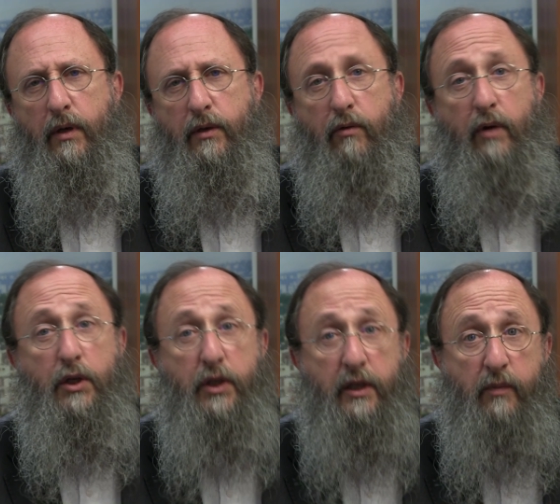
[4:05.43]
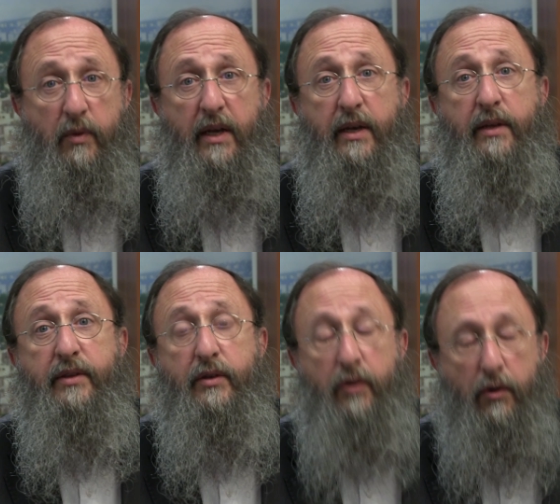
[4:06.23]
So Rashi explains
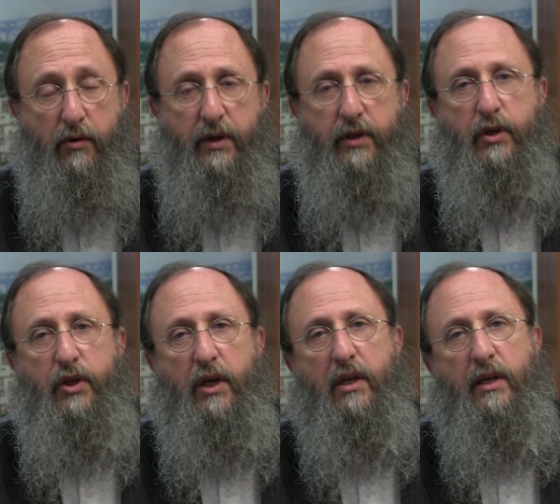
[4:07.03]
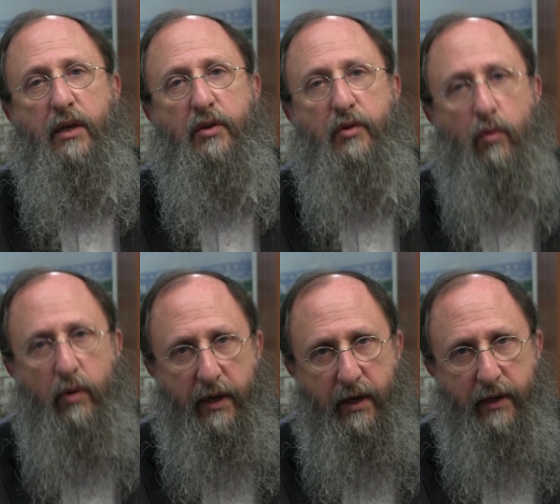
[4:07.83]
the Torah is gently
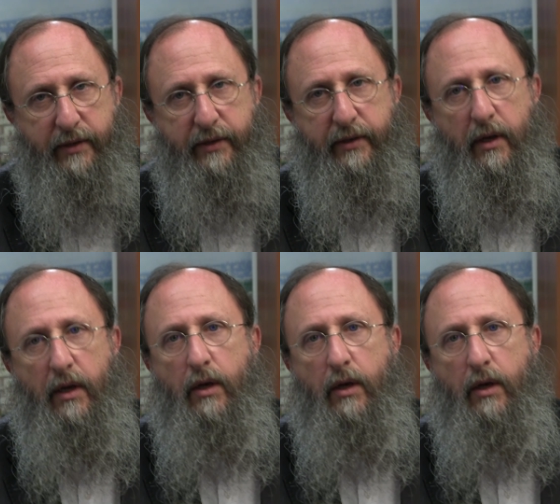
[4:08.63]
exhorting us,